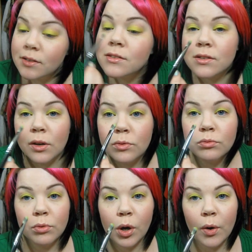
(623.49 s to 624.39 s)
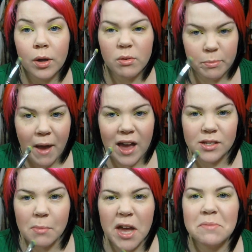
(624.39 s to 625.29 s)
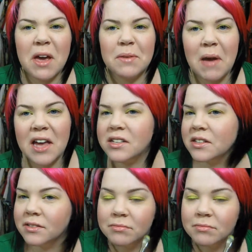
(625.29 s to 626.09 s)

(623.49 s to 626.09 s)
So we're going with Matt. Matt, Matt, Matt